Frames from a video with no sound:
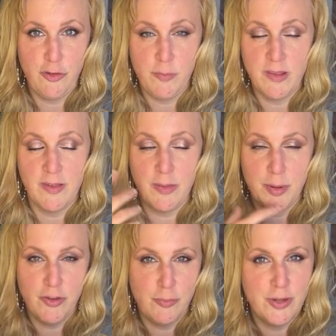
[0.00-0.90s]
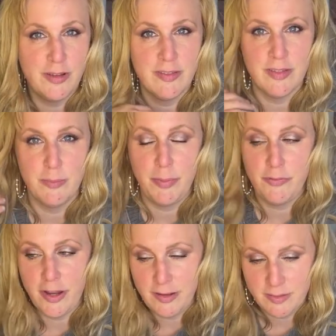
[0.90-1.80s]
She makes all the budget books, the
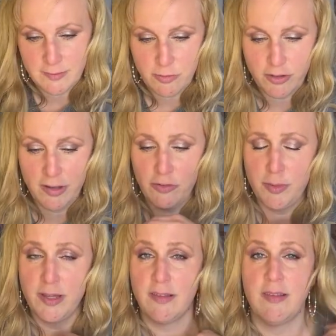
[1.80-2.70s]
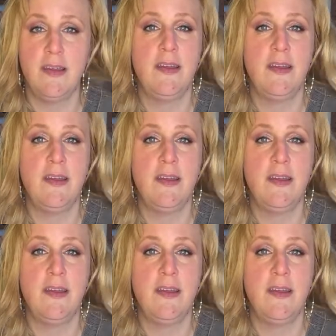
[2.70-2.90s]
challenge books.